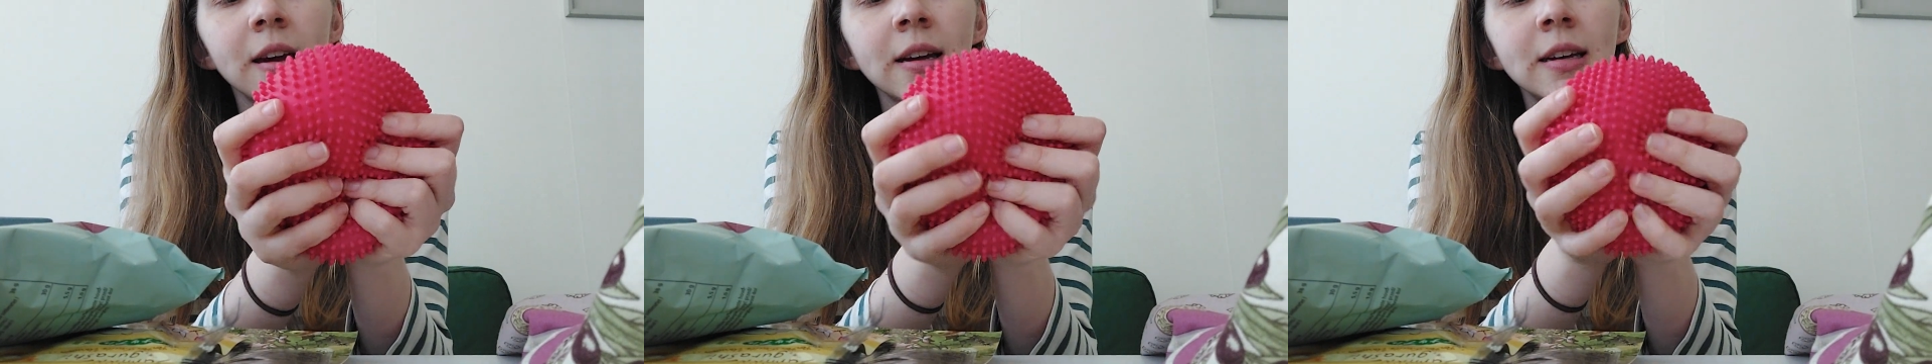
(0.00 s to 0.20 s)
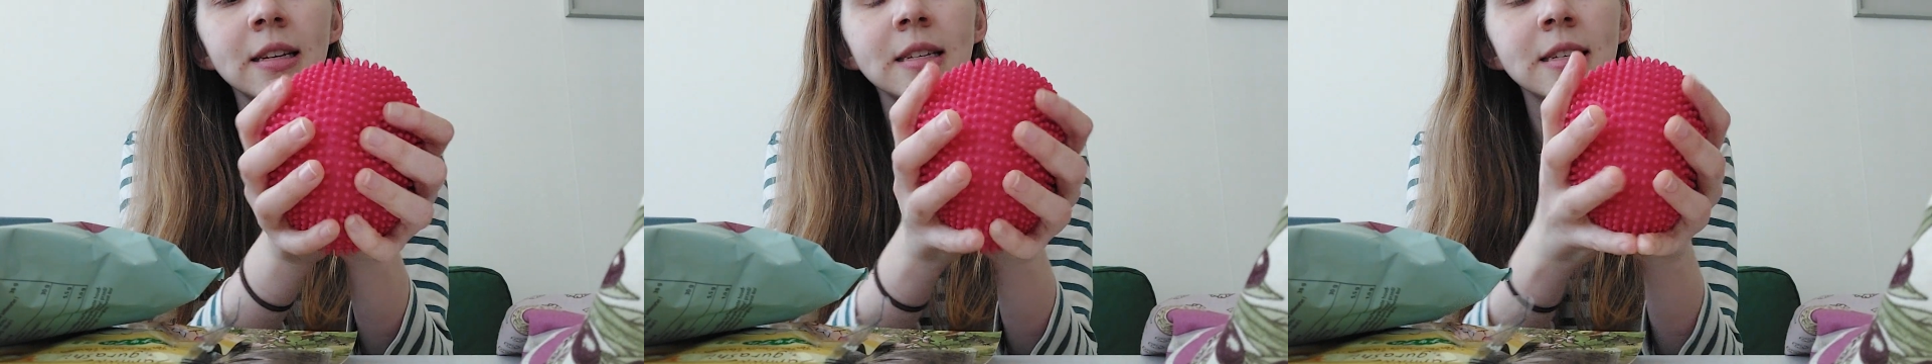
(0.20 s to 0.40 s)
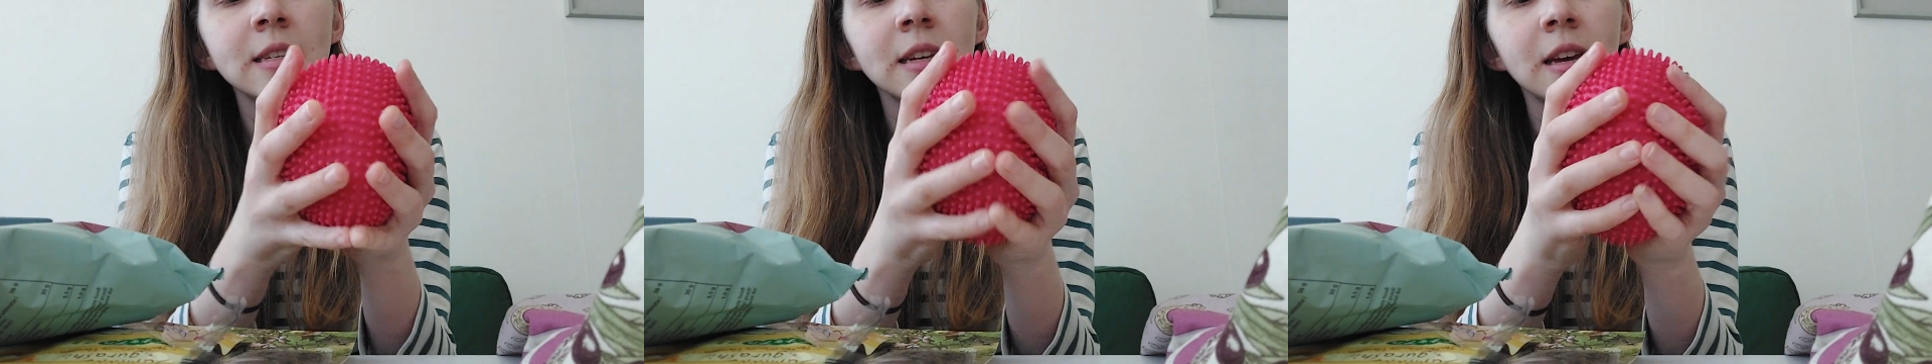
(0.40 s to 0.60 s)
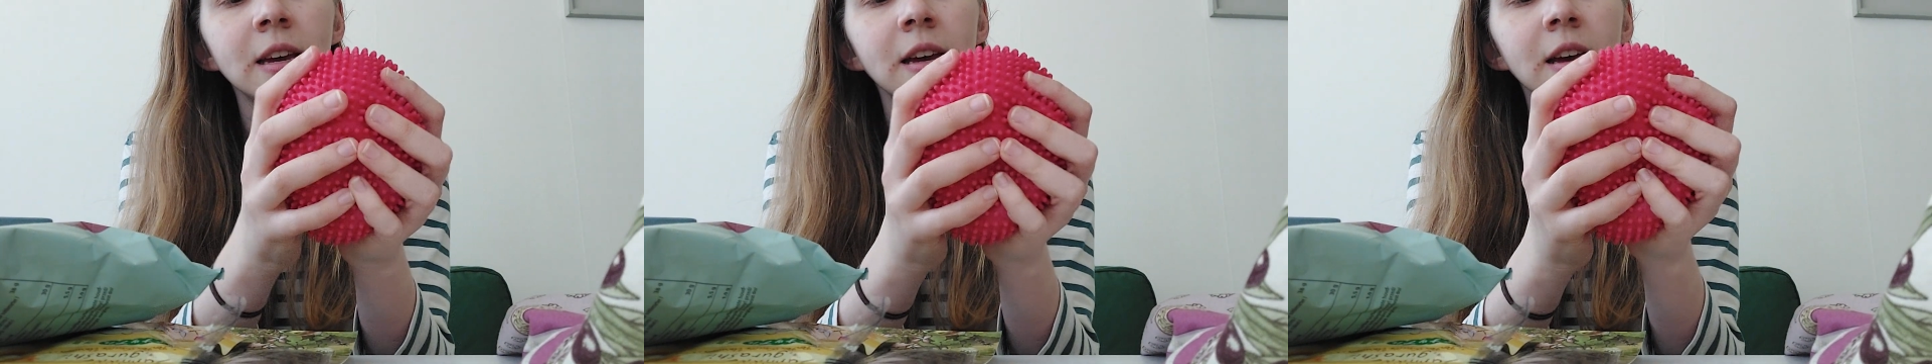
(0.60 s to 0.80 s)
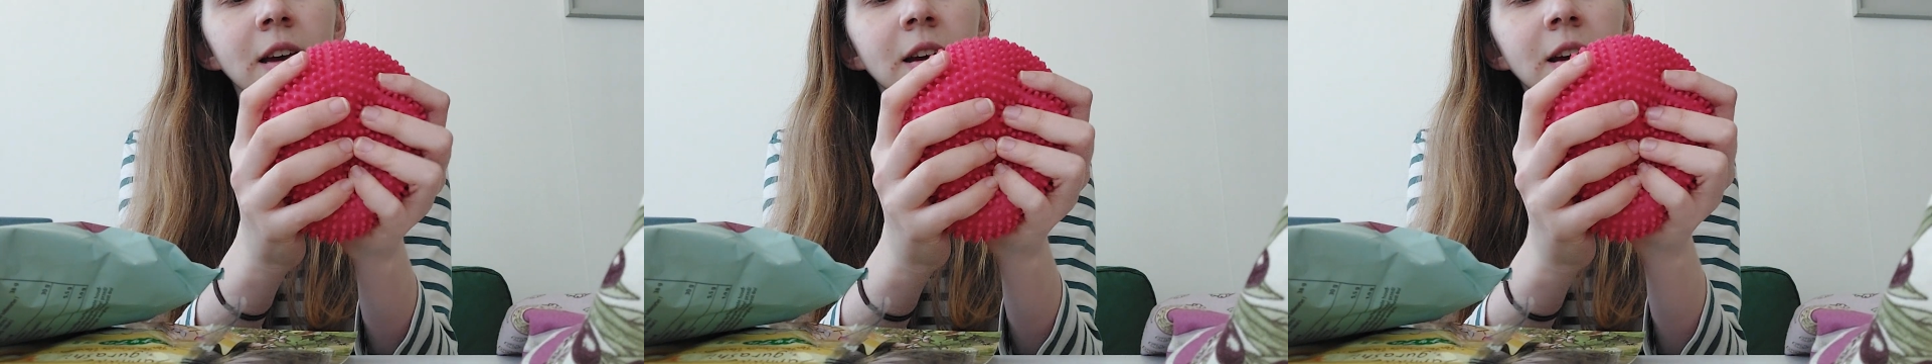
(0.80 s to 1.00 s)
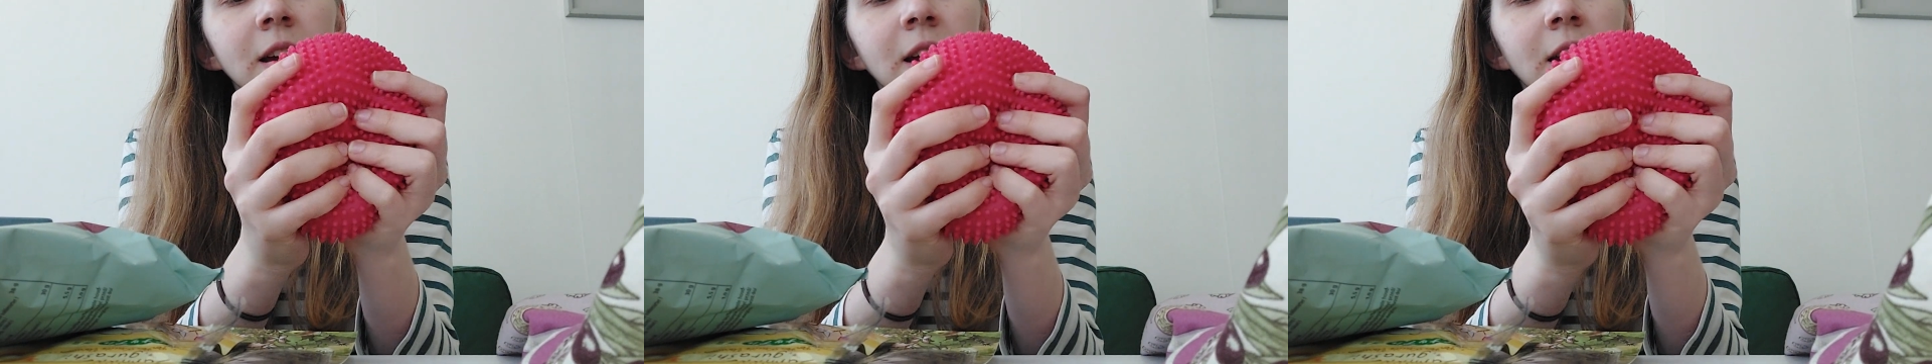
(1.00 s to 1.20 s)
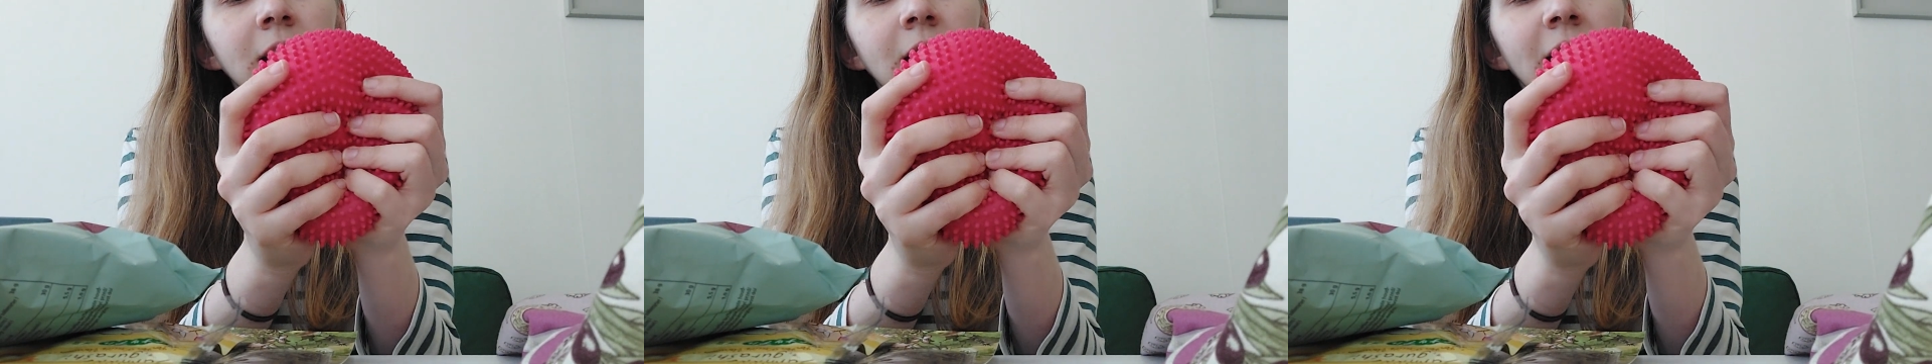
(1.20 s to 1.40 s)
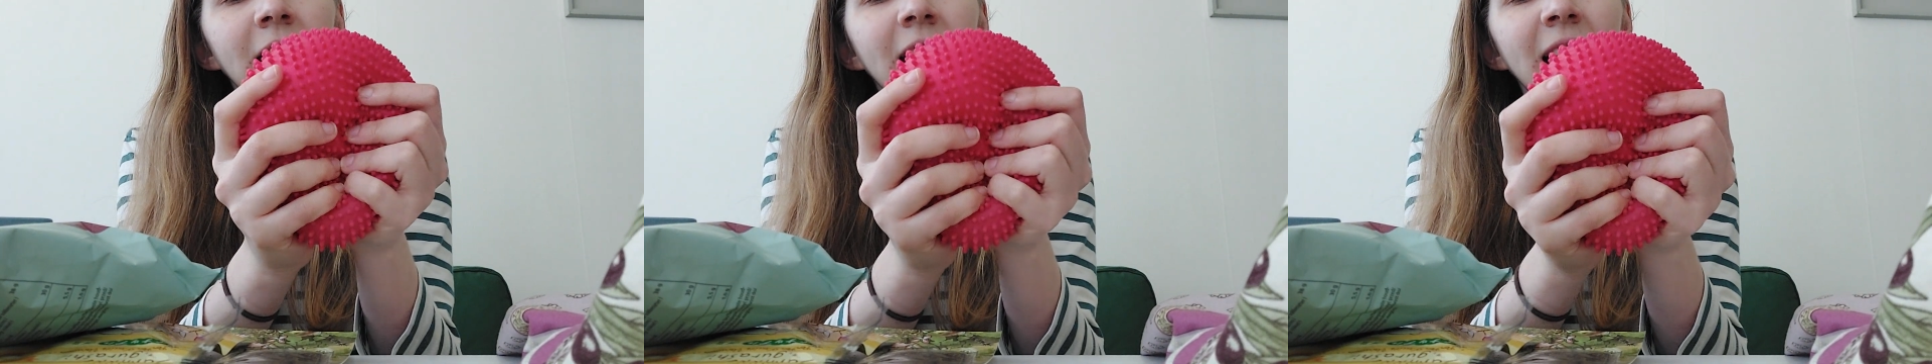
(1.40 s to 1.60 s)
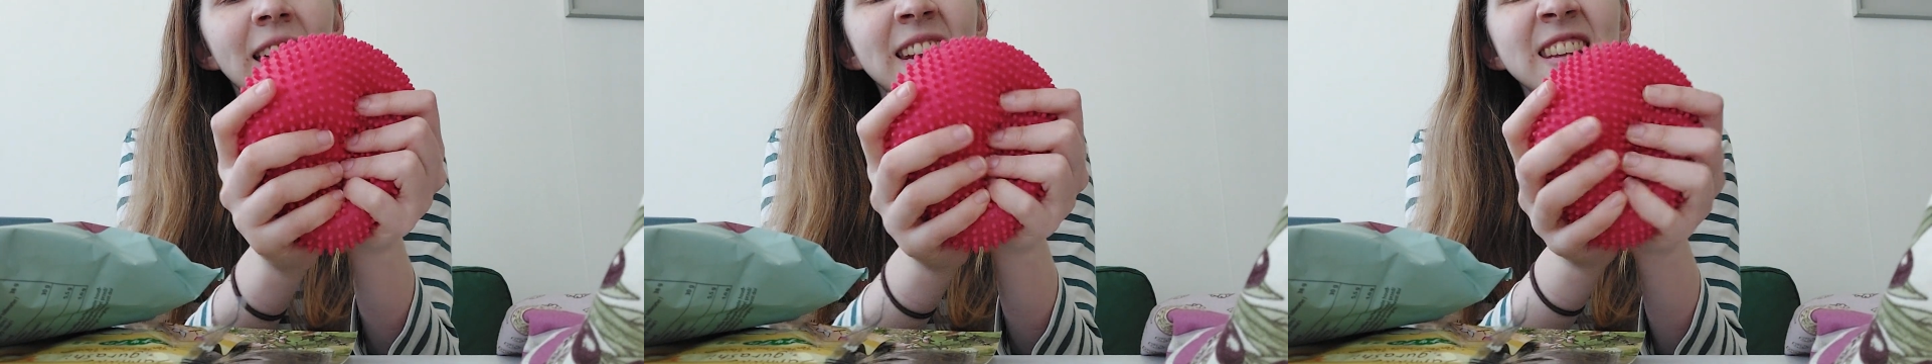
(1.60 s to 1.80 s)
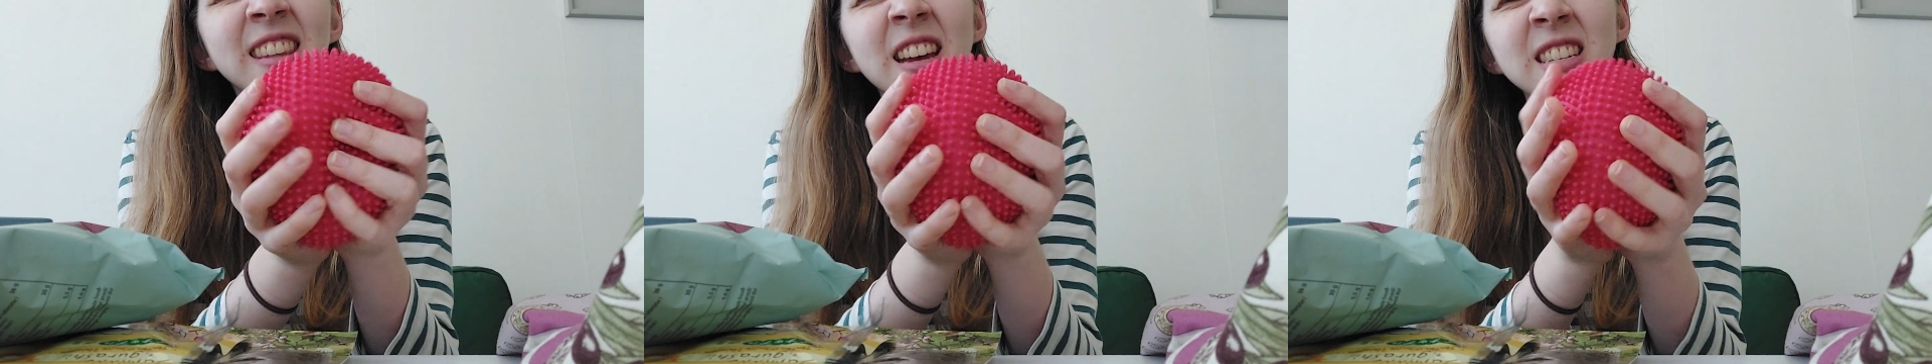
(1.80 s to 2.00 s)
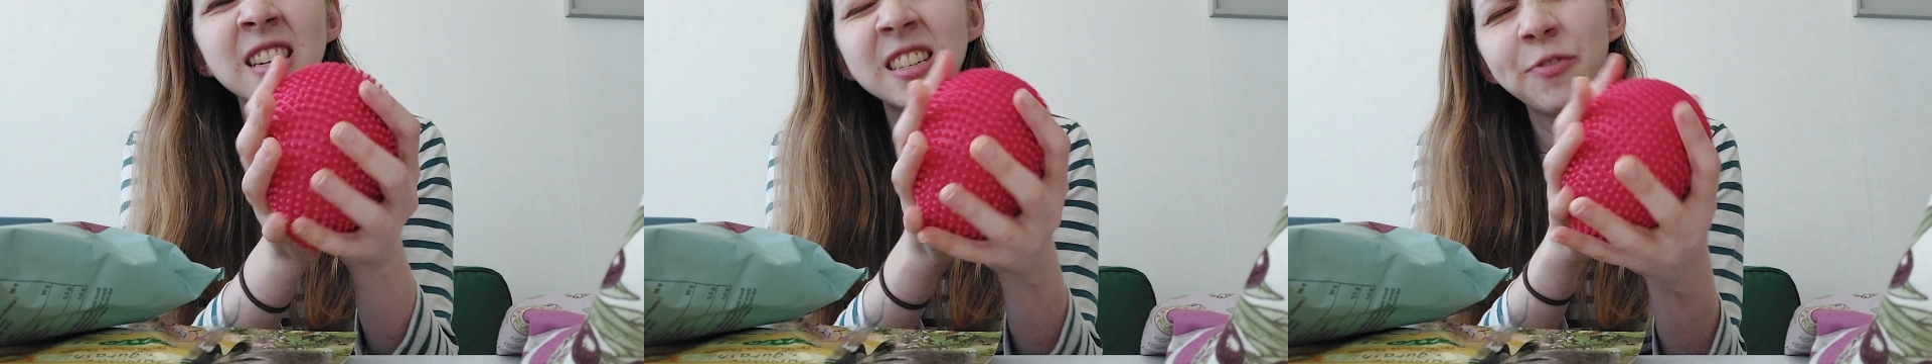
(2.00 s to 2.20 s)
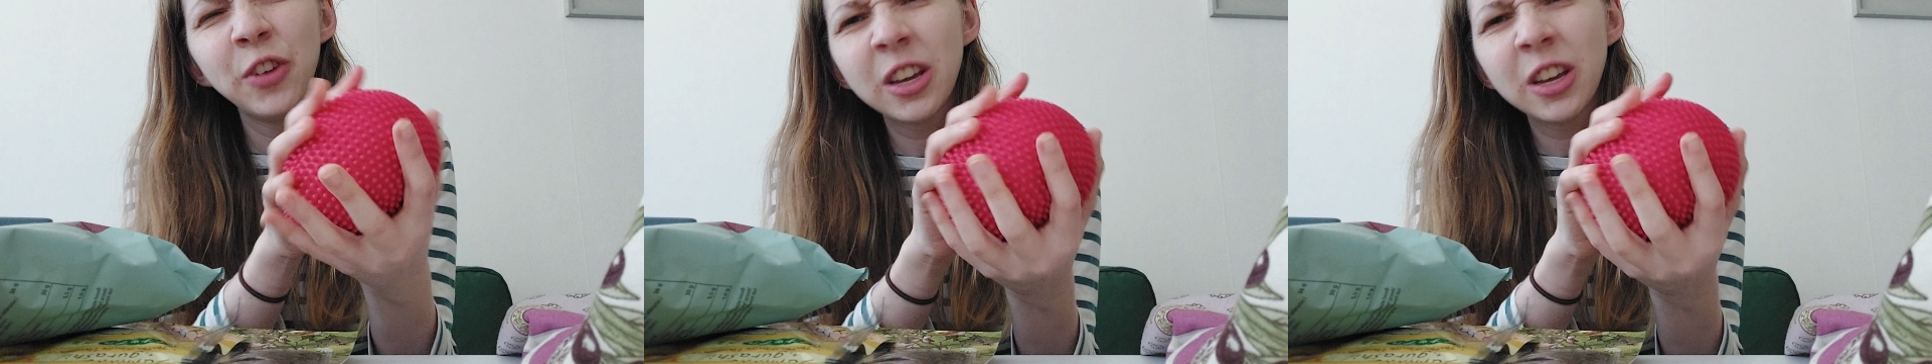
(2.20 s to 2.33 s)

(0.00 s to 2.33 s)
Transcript: and it doesn't